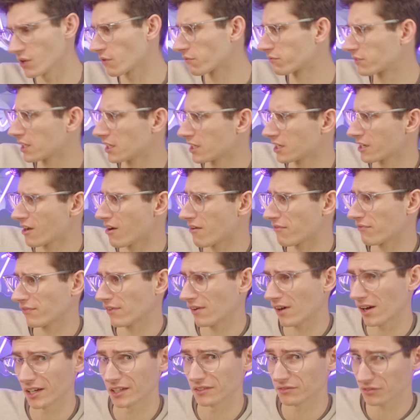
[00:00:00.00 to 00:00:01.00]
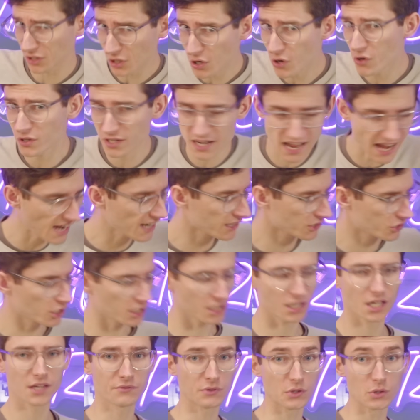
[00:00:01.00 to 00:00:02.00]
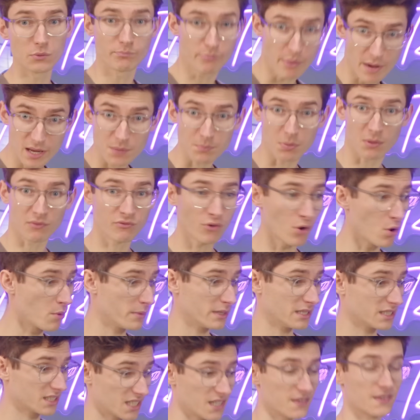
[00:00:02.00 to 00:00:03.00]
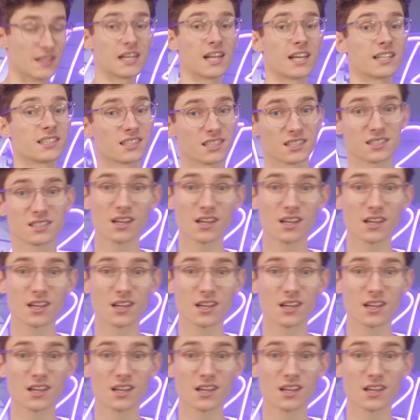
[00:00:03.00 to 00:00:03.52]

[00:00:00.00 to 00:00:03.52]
of DDR5 could actually give you better performance in the latest